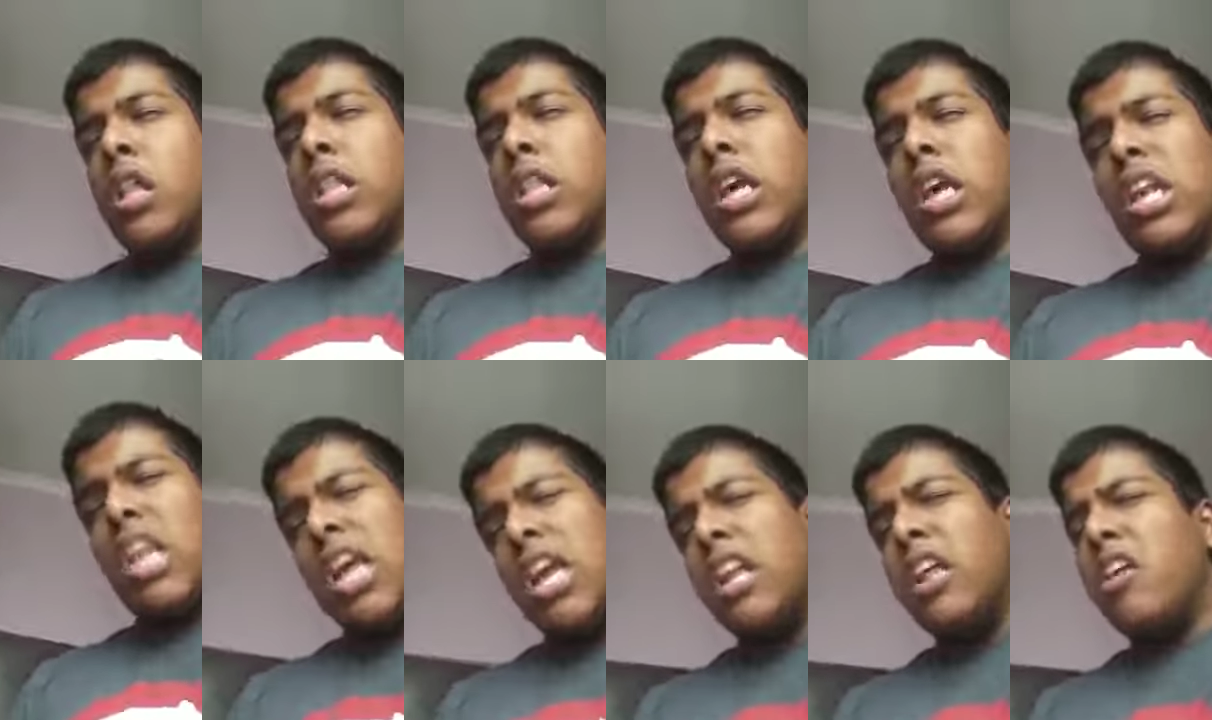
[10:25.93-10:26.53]

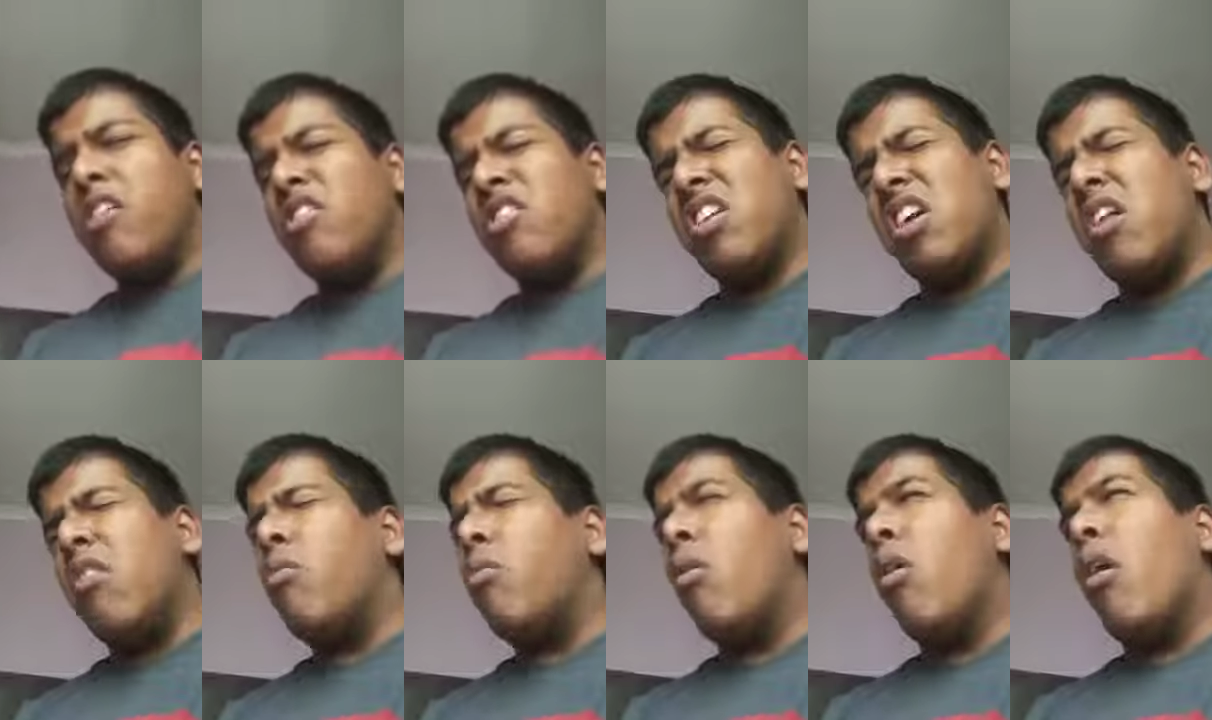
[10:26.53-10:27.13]
that lady is,
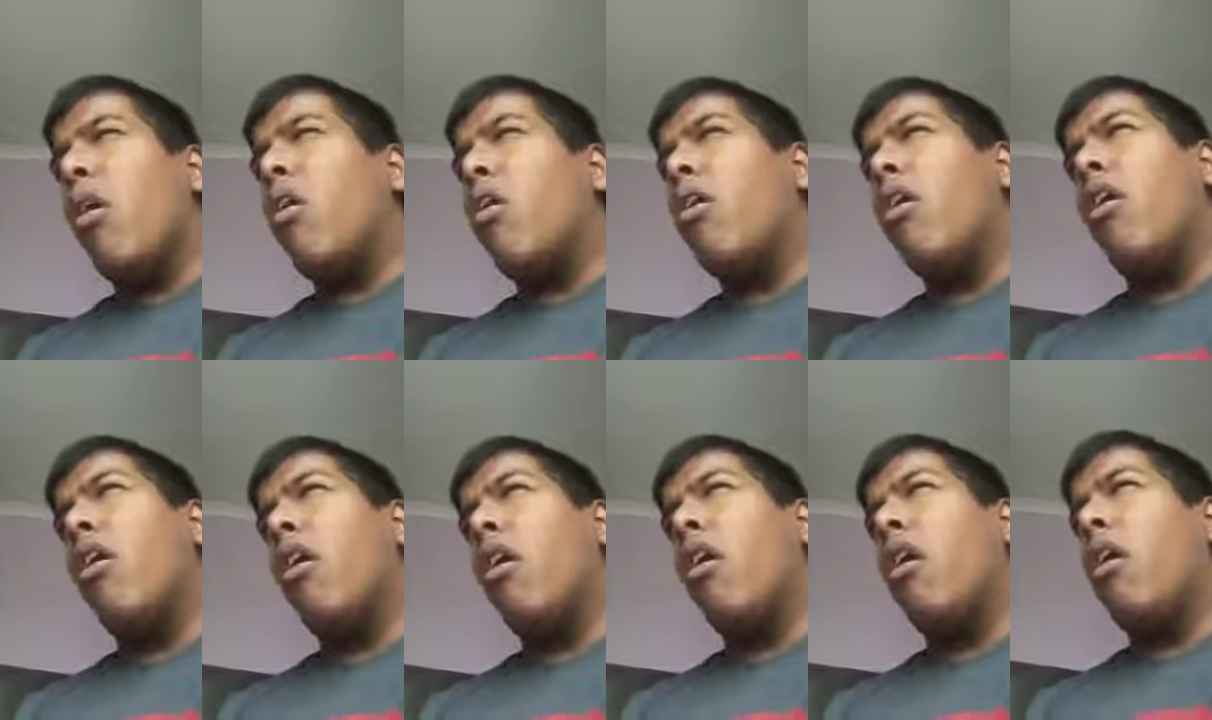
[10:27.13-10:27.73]
uh, what,
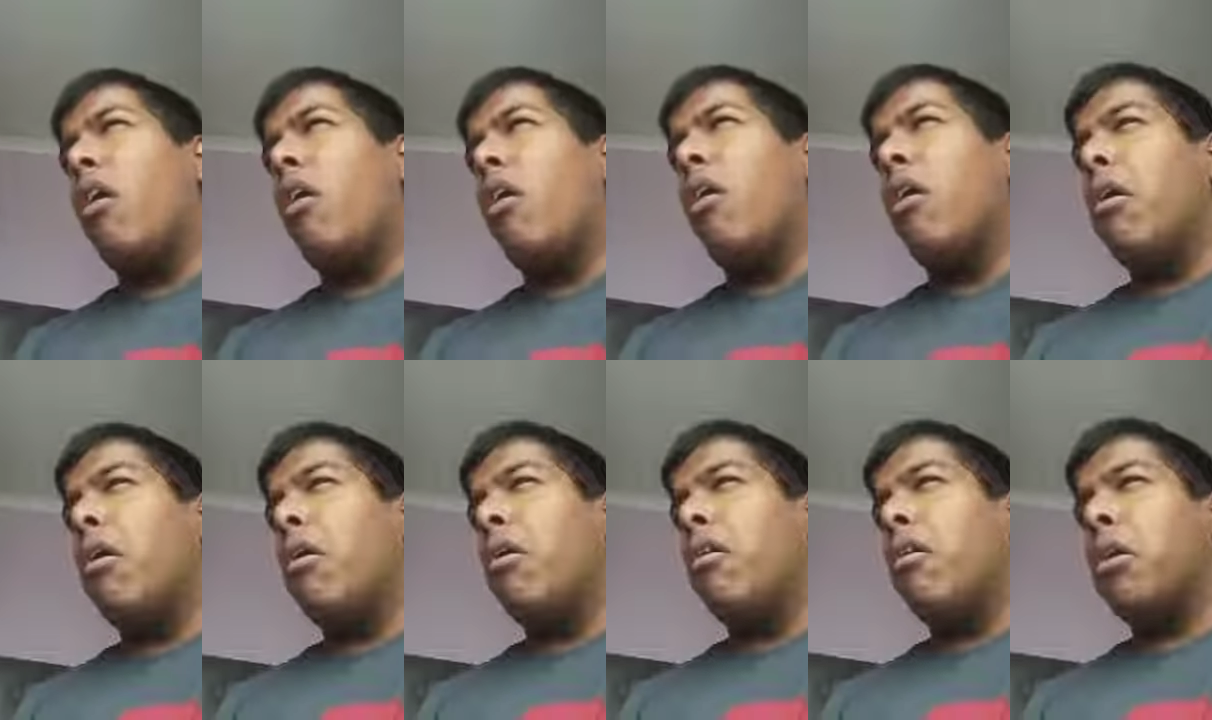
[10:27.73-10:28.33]
uh,
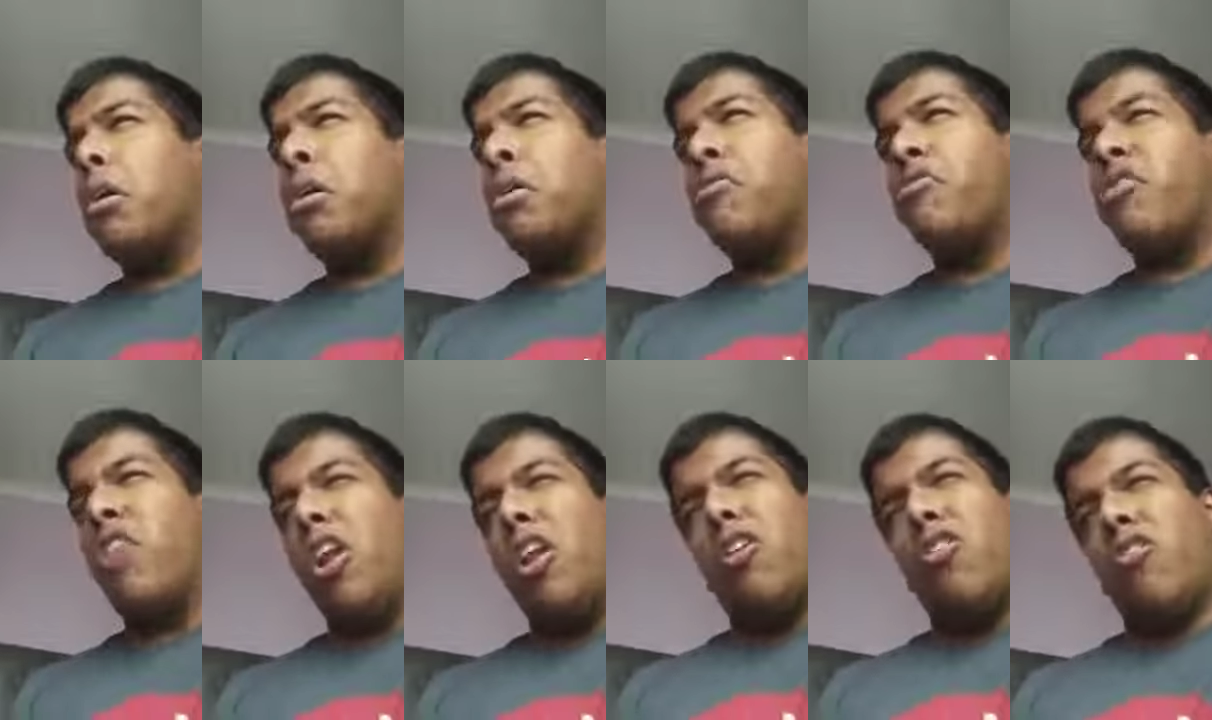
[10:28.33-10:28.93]
uh,
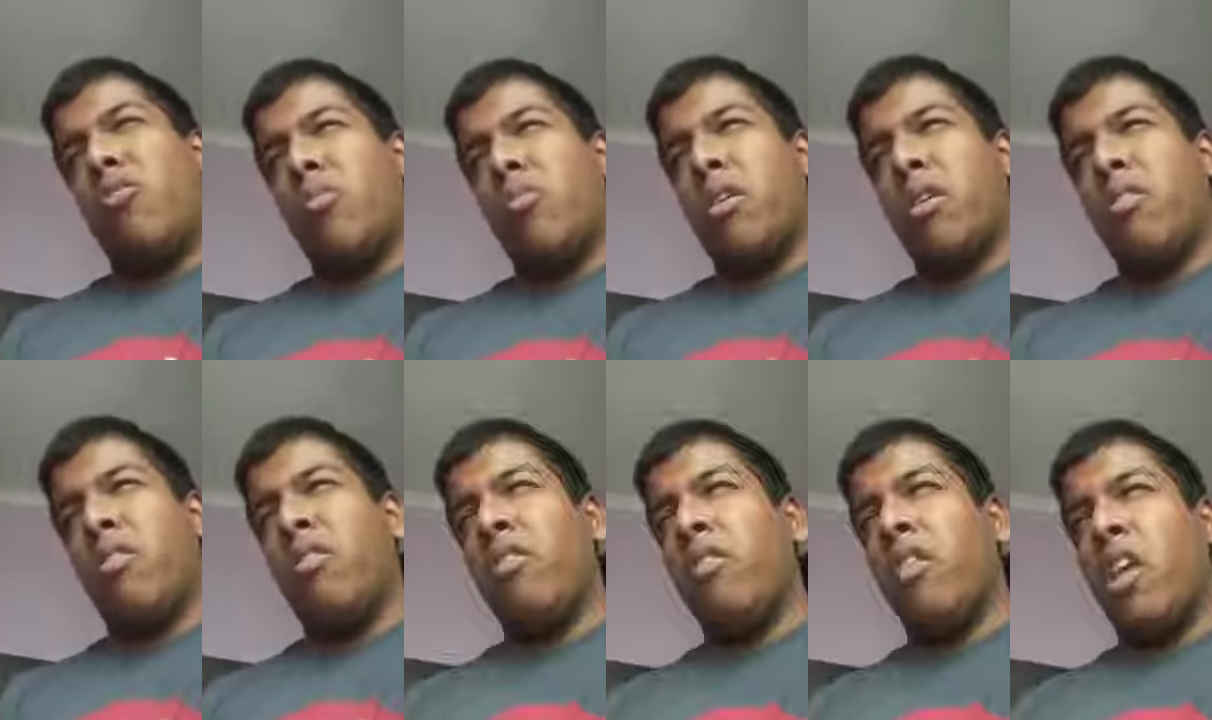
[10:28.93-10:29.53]
jealous
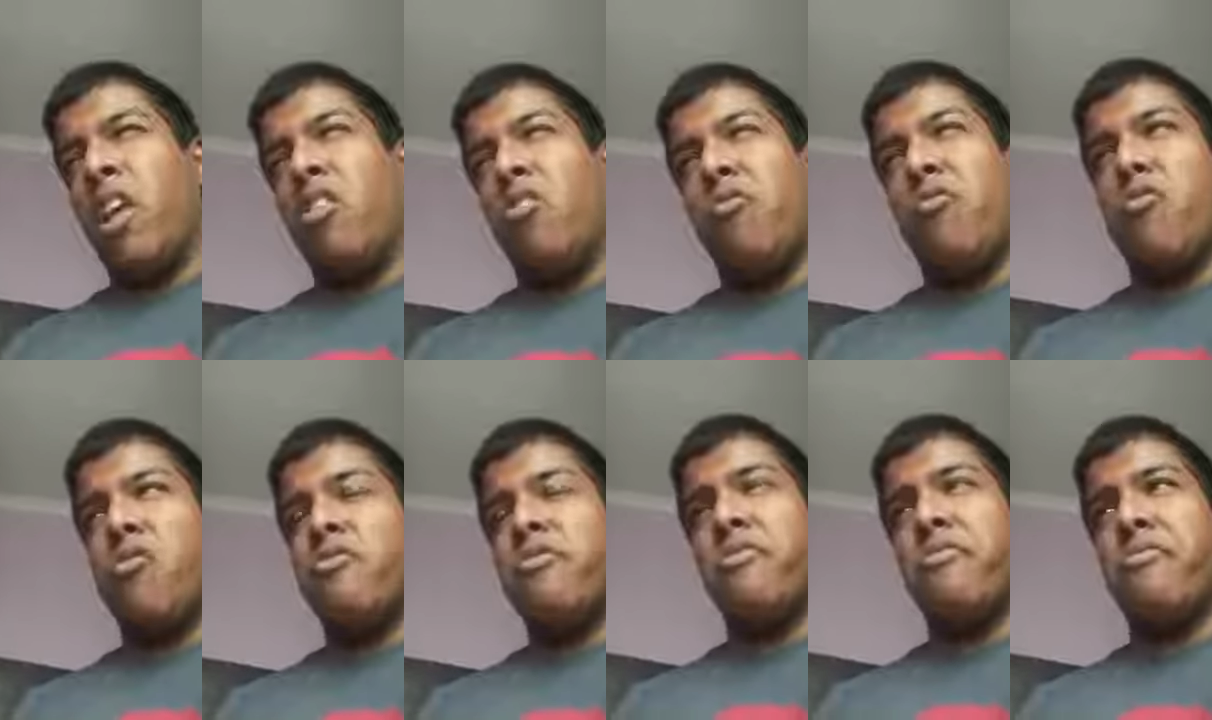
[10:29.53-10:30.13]
because he's
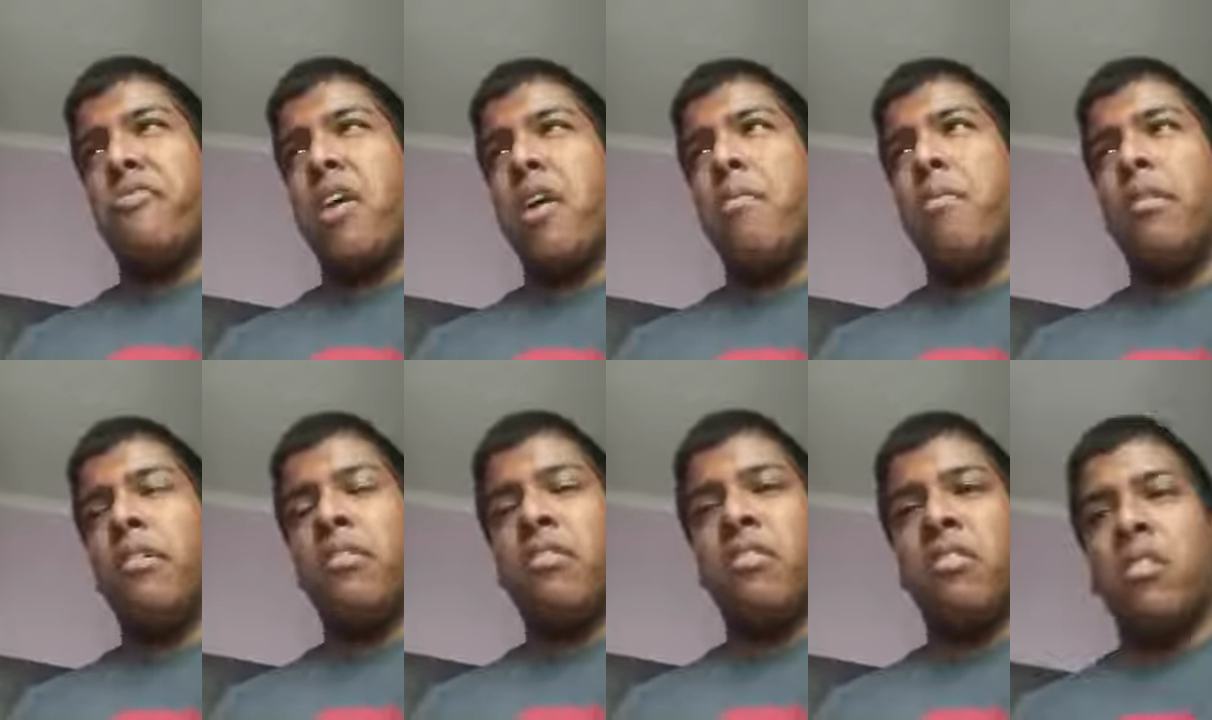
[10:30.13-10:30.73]
fortune
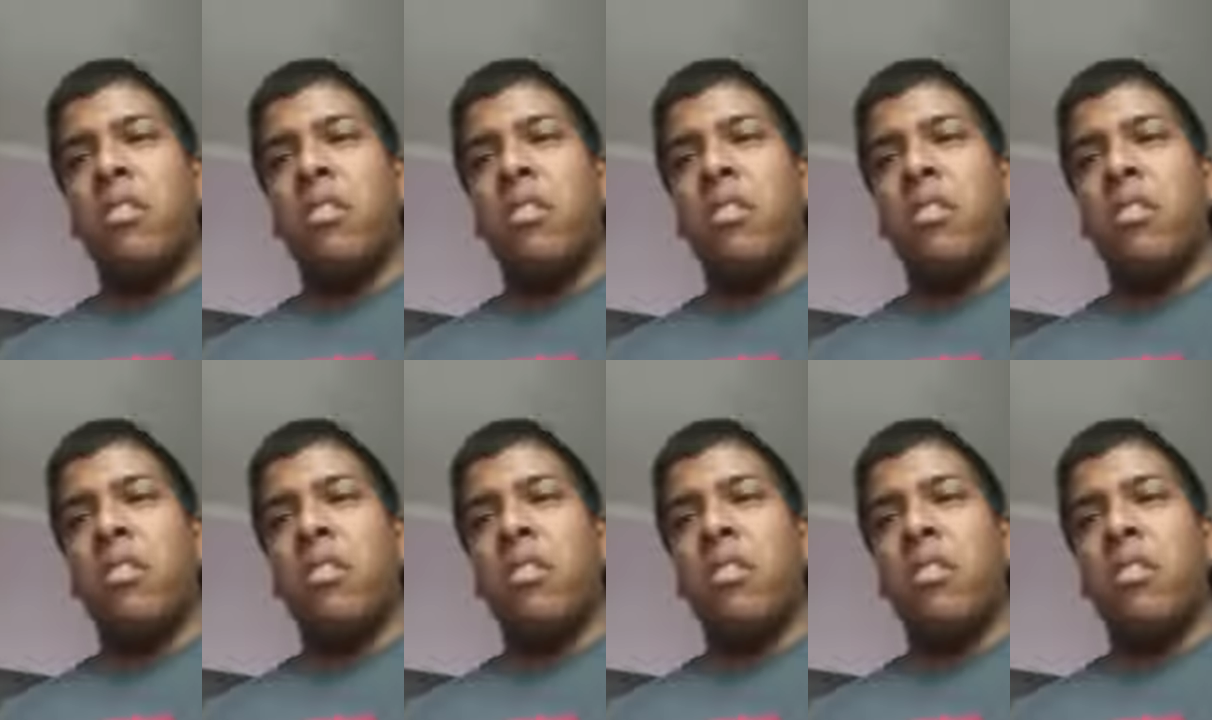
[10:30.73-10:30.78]
famous.